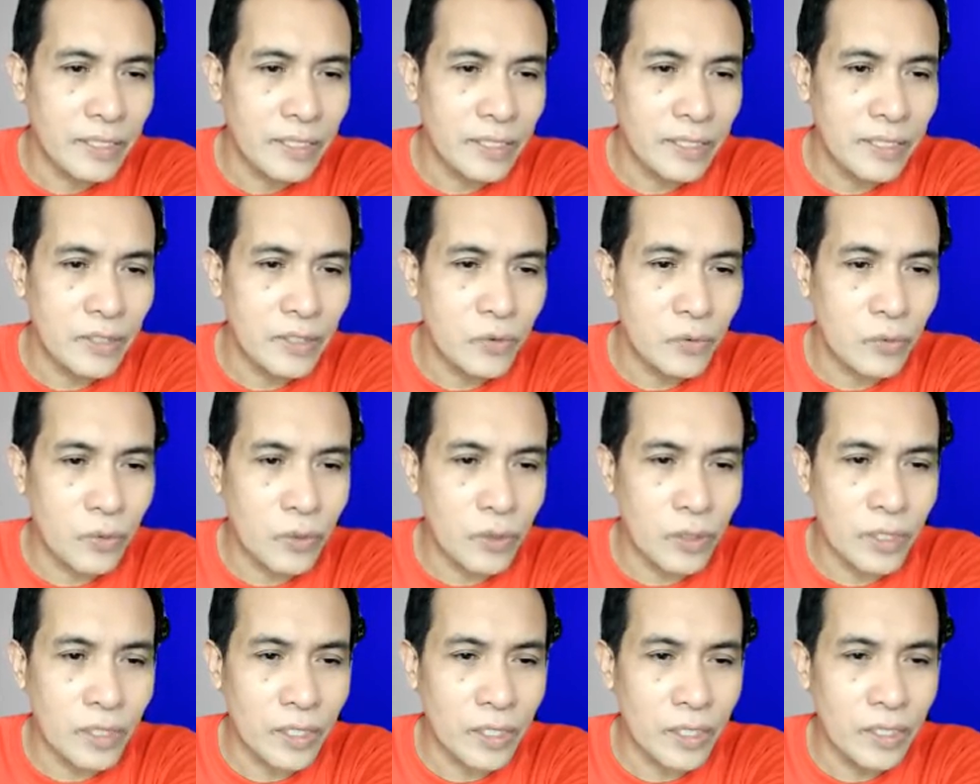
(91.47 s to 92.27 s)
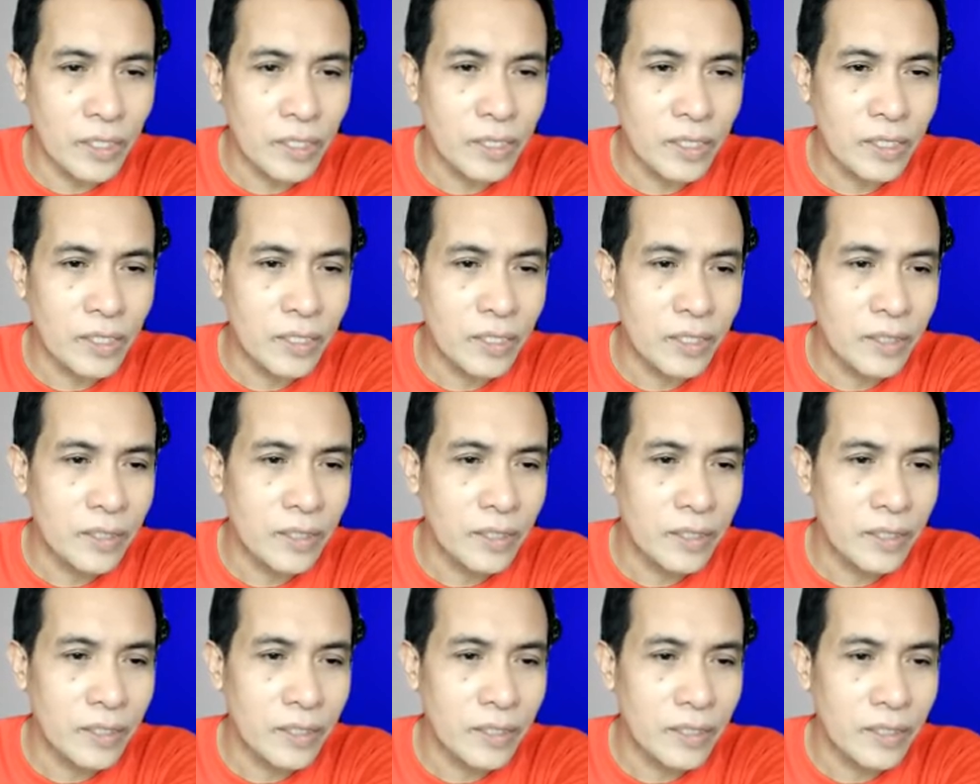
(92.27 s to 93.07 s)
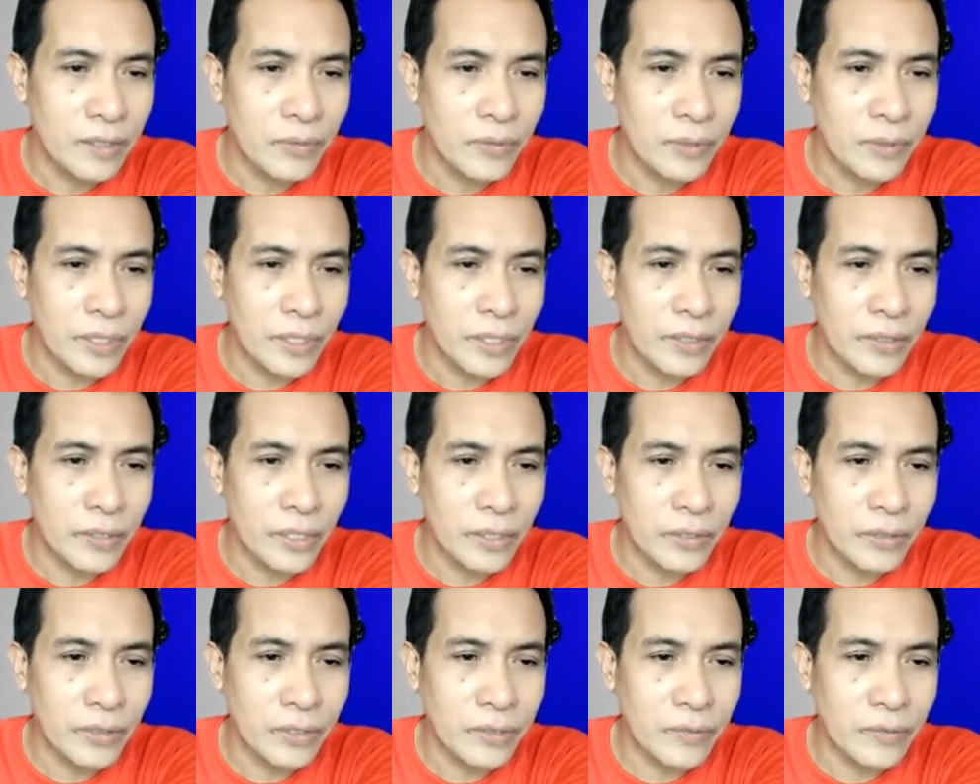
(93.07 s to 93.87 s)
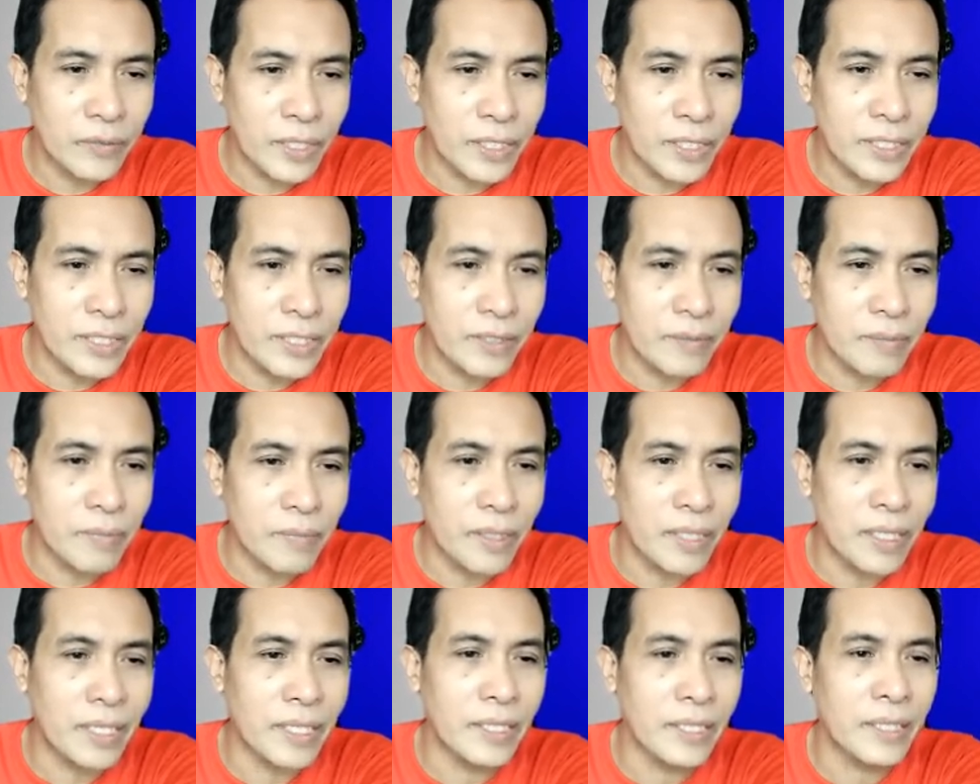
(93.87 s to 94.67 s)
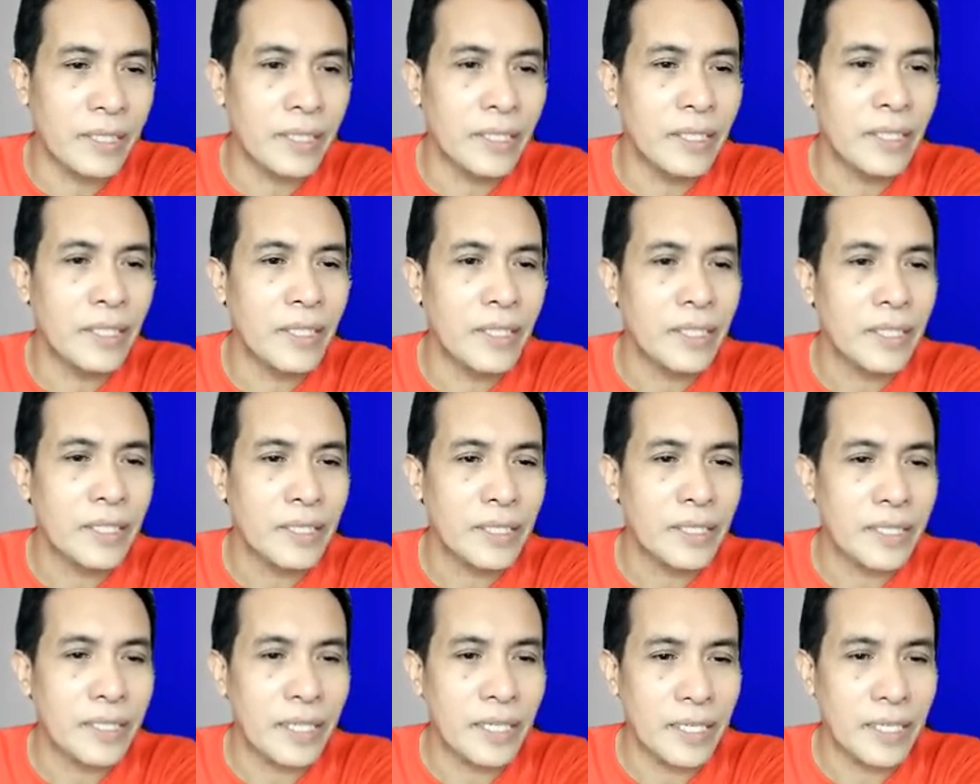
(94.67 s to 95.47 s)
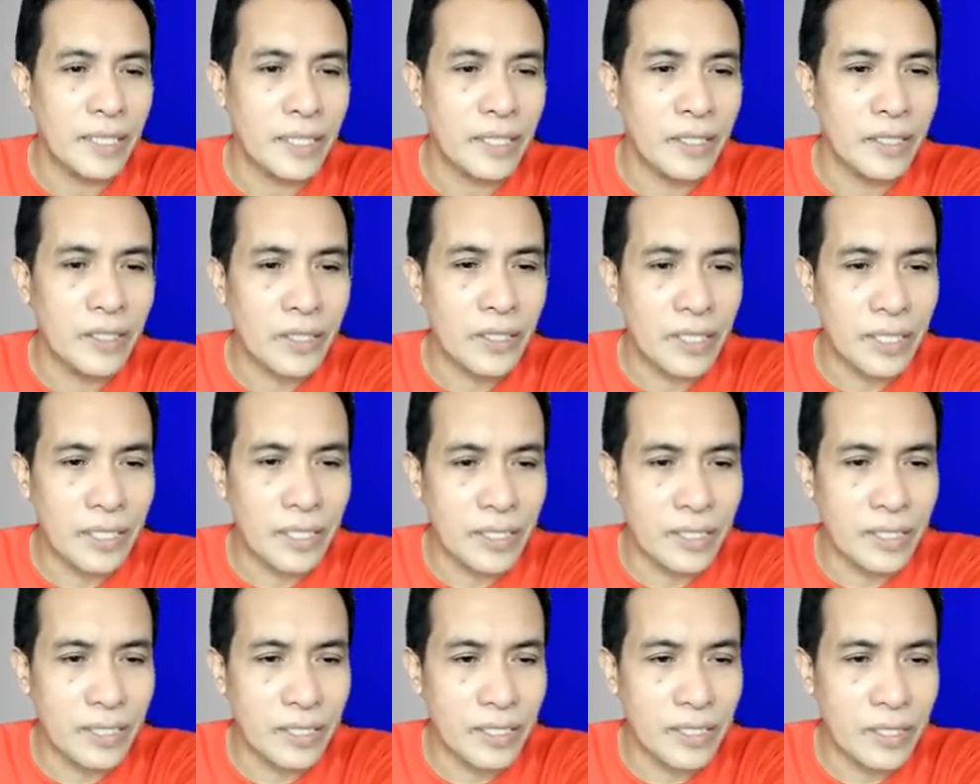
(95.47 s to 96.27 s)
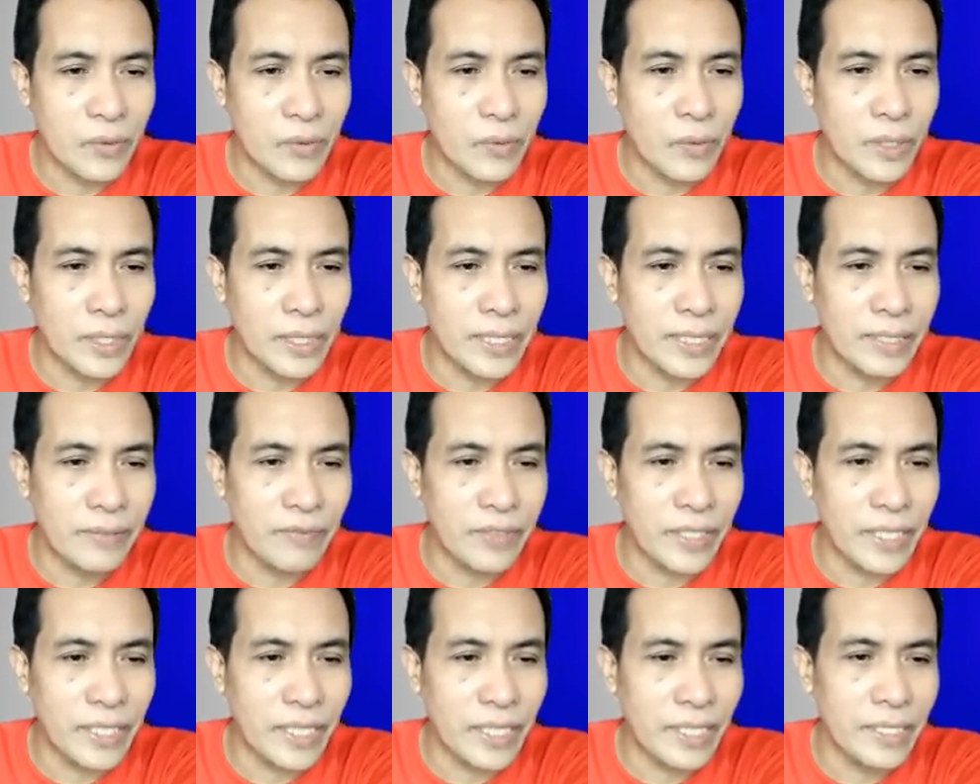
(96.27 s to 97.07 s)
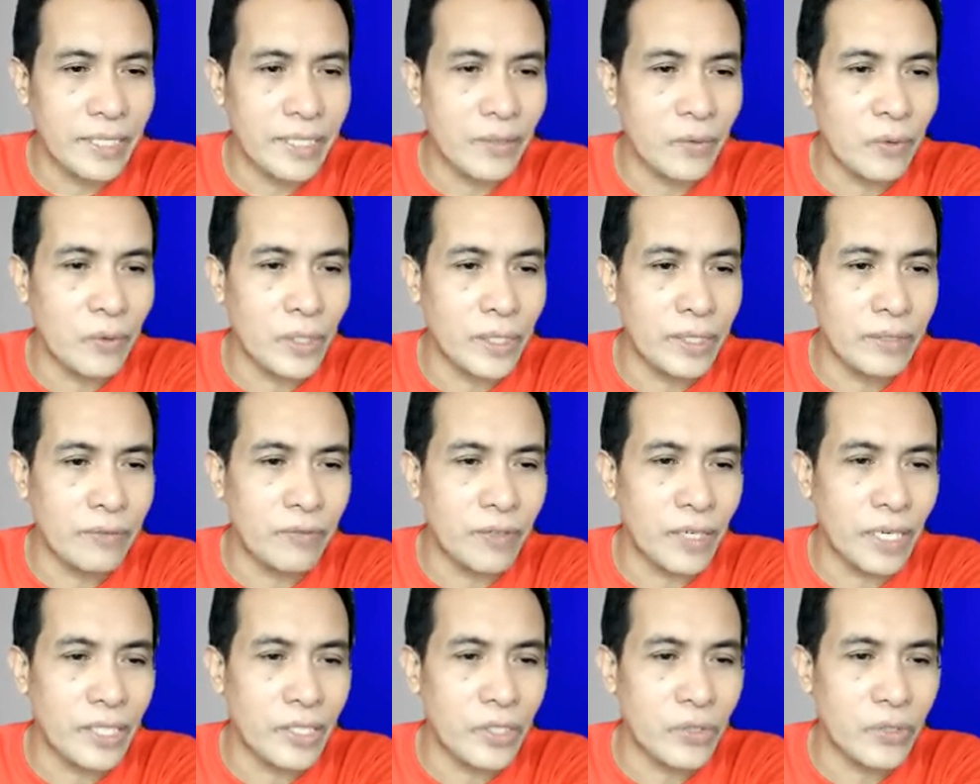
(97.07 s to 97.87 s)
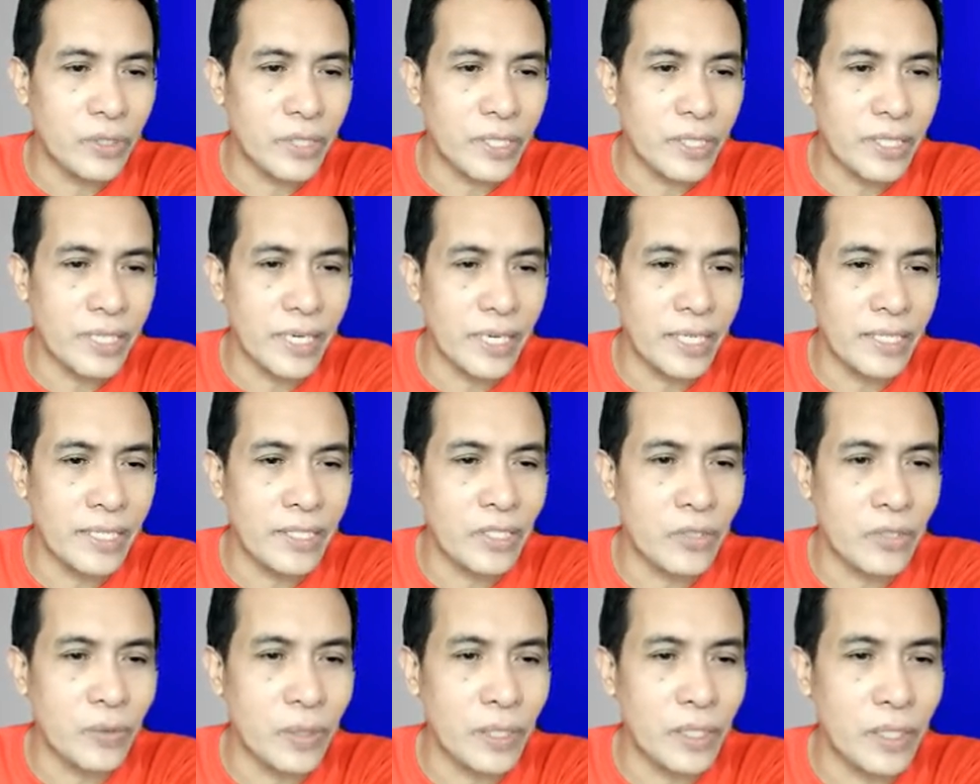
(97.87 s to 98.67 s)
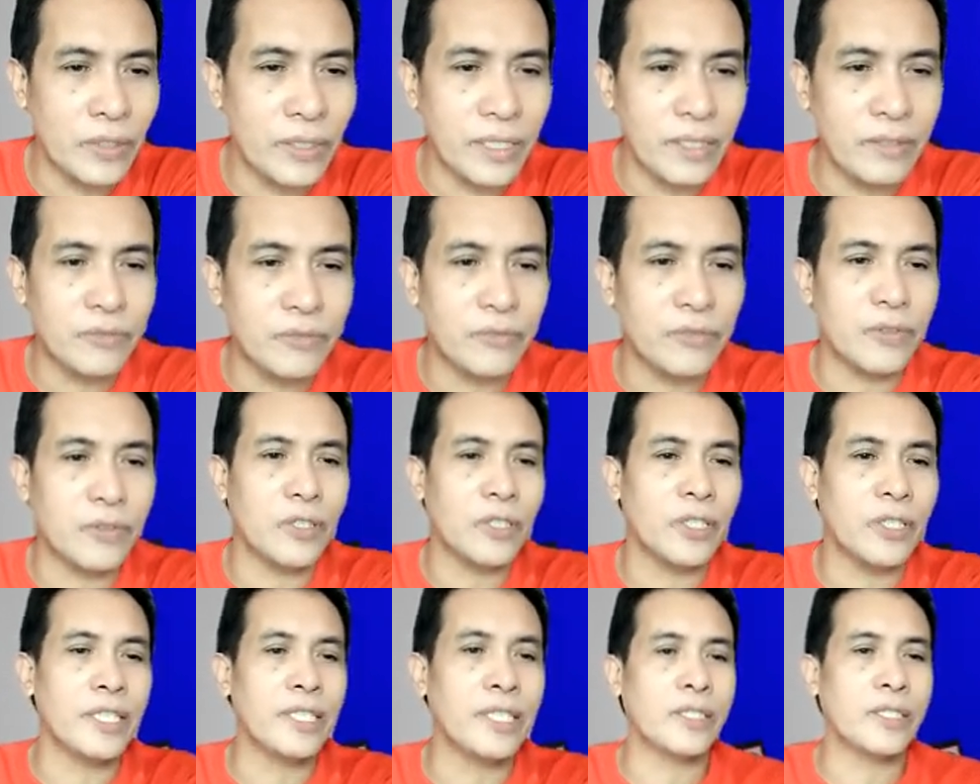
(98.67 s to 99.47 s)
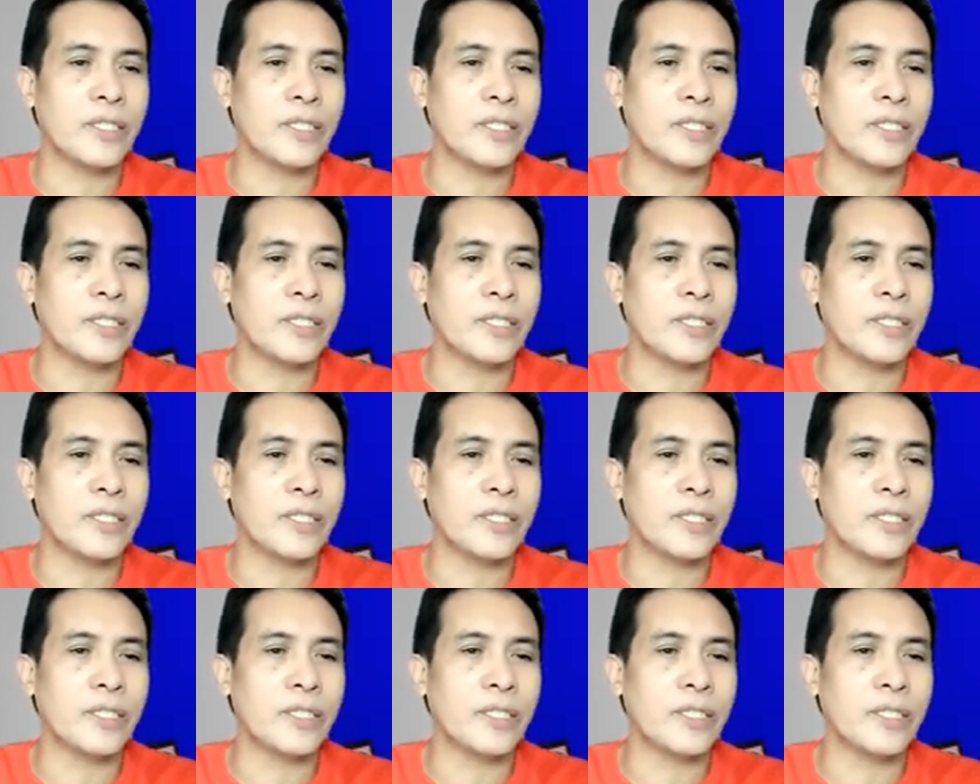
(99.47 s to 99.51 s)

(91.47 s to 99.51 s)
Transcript: This one we are going to divide this by 10. 6 is our dividend, our divisor is 10, so we're looking for the